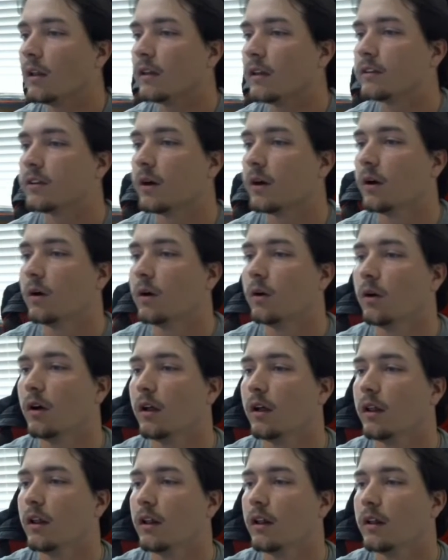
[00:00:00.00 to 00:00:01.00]
So
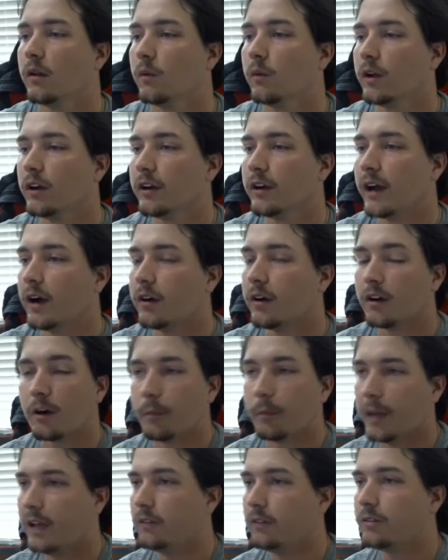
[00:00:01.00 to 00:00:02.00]
we are now in
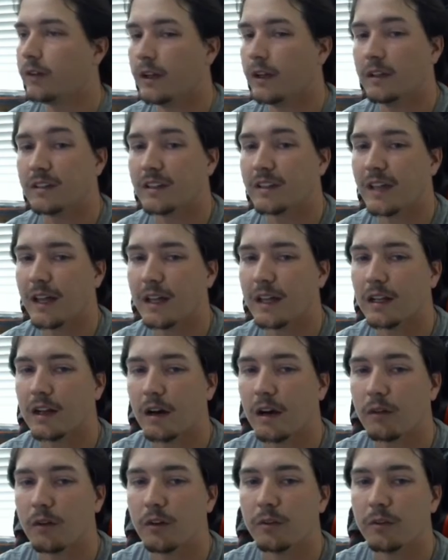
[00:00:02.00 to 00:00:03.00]
our main phase, and that
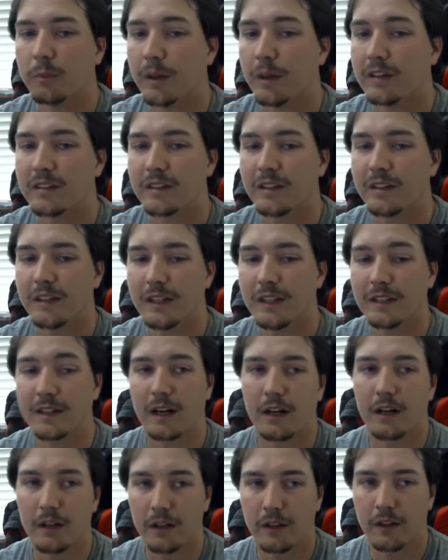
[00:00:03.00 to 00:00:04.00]
covers basically the
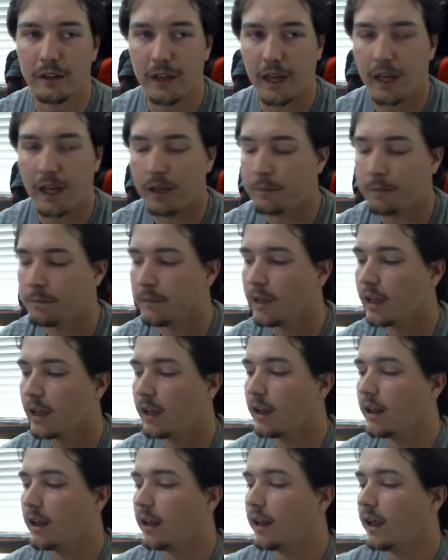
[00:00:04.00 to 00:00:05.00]
entirety of the game.
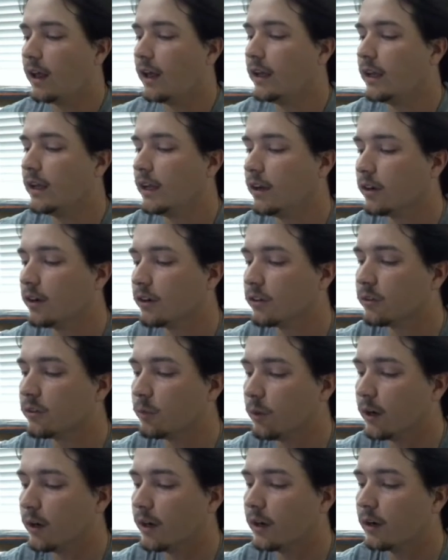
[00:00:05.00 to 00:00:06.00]
And here's
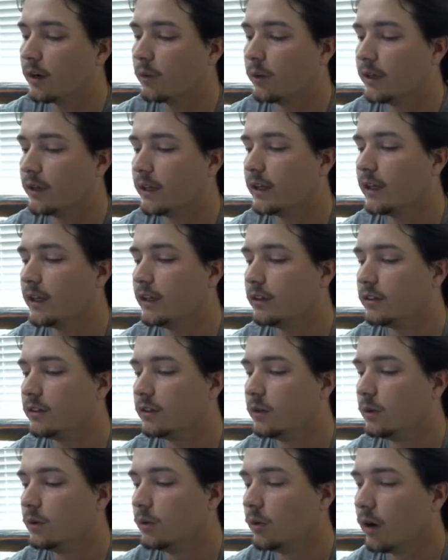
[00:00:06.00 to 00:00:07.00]
where we get
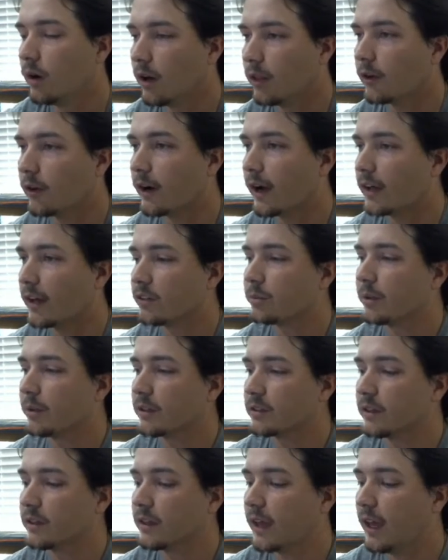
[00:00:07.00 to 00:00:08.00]
into other
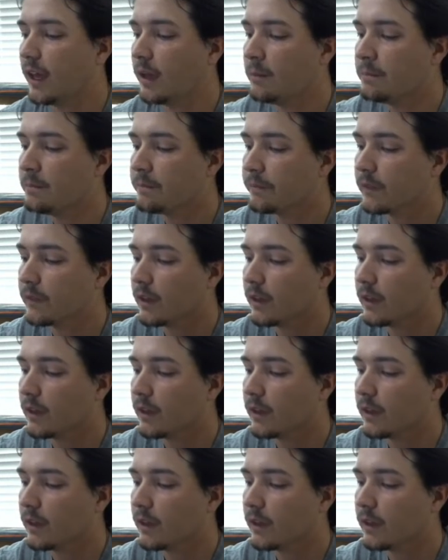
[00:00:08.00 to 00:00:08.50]
aspects of the game.